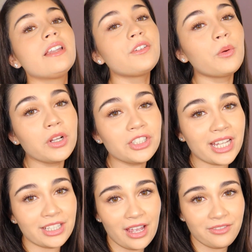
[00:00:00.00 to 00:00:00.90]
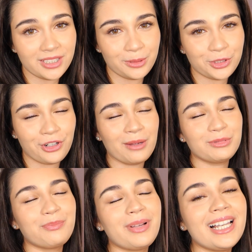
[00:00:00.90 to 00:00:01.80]
if you're watching and you haven't subscribed,
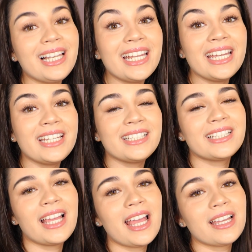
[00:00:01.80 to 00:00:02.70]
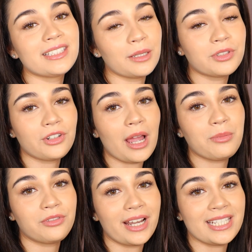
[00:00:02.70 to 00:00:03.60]
please subscribe
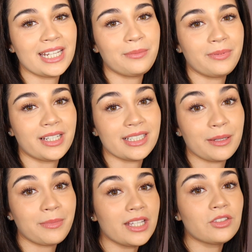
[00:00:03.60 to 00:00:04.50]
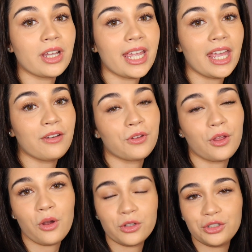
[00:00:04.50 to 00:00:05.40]
already, because it means you're here for the
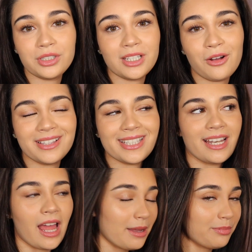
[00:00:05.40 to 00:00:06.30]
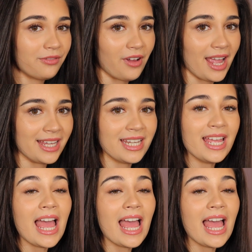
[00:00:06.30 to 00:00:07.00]
juicy content I provide,